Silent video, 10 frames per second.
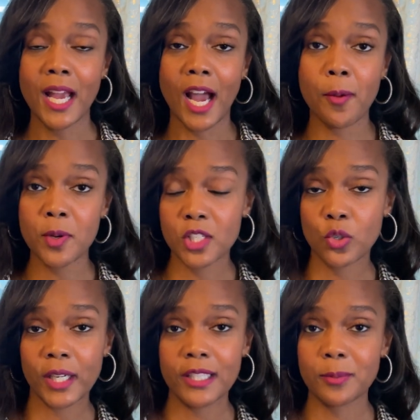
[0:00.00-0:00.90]
how much do
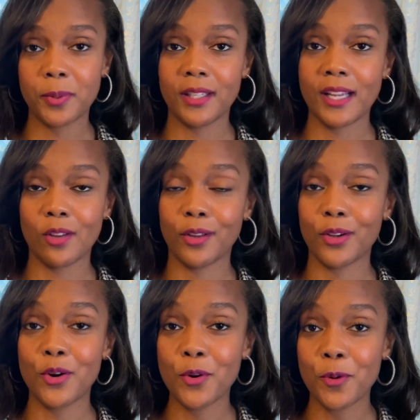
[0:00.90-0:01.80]
I need to put down on a
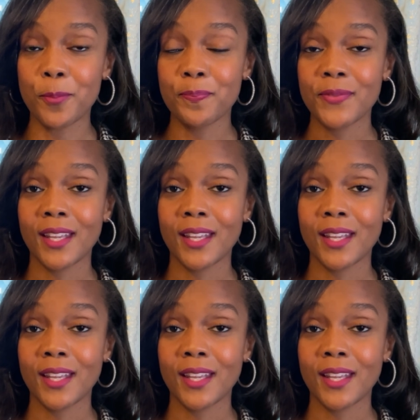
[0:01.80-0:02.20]
home.